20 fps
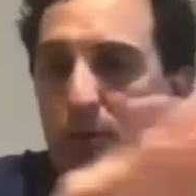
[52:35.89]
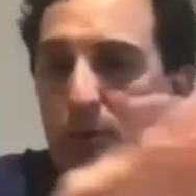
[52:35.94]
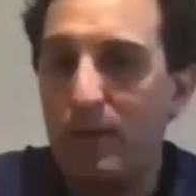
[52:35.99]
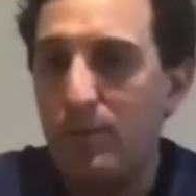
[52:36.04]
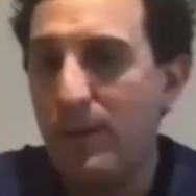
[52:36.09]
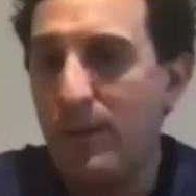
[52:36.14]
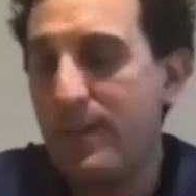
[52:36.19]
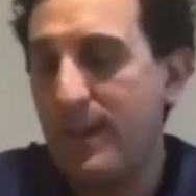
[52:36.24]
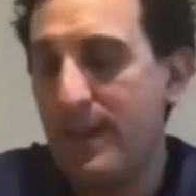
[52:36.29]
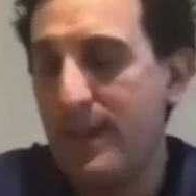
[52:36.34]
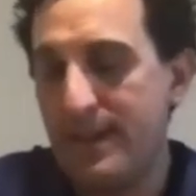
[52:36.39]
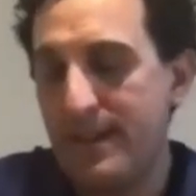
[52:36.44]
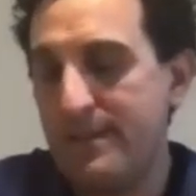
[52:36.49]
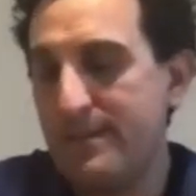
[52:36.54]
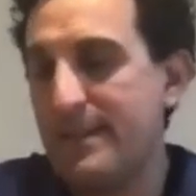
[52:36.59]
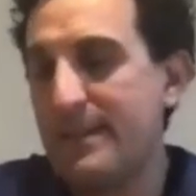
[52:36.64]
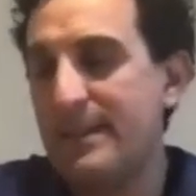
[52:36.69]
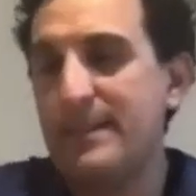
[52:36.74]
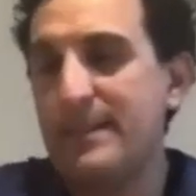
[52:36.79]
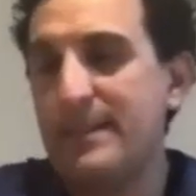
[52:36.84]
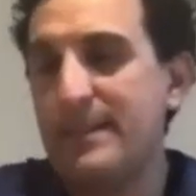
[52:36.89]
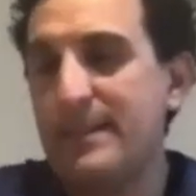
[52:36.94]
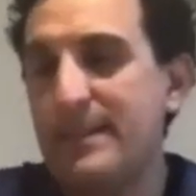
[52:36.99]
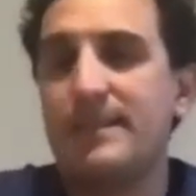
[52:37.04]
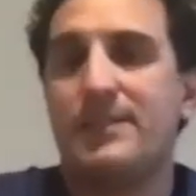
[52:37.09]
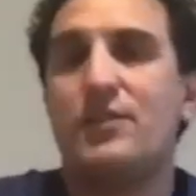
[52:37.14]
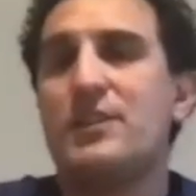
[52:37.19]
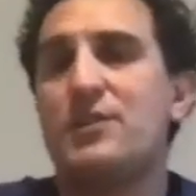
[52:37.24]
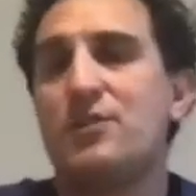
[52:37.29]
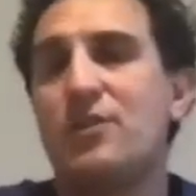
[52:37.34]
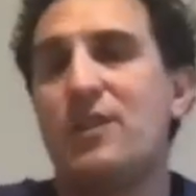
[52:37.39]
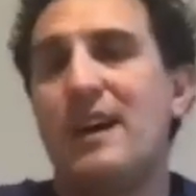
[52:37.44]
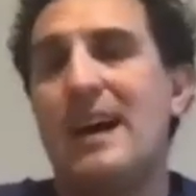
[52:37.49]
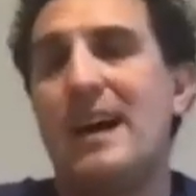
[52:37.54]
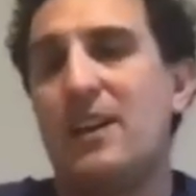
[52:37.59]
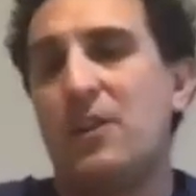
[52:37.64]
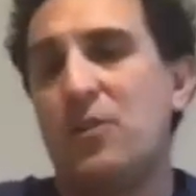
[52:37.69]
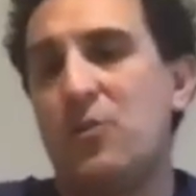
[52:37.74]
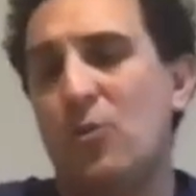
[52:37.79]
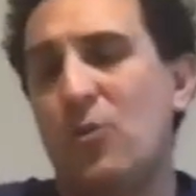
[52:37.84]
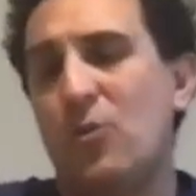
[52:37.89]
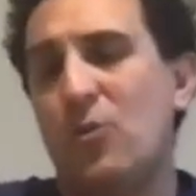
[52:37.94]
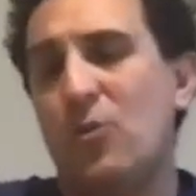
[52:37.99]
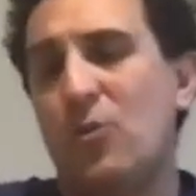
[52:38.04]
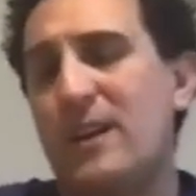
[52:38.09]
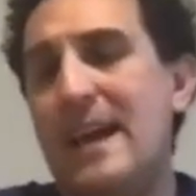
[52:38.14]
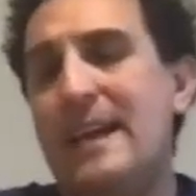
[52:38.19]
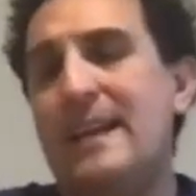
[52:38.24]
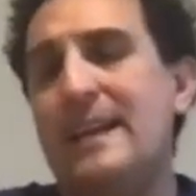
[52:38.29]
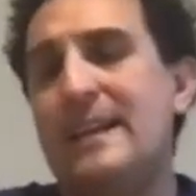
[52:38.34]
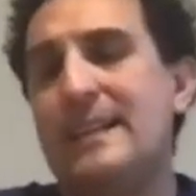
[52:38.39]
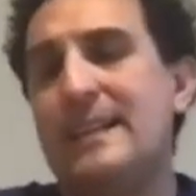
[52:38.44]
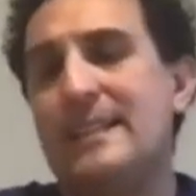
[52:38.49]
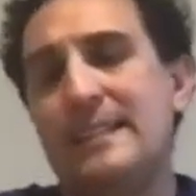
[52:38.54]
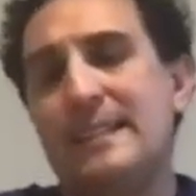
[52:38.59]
with the structural heart coordinator,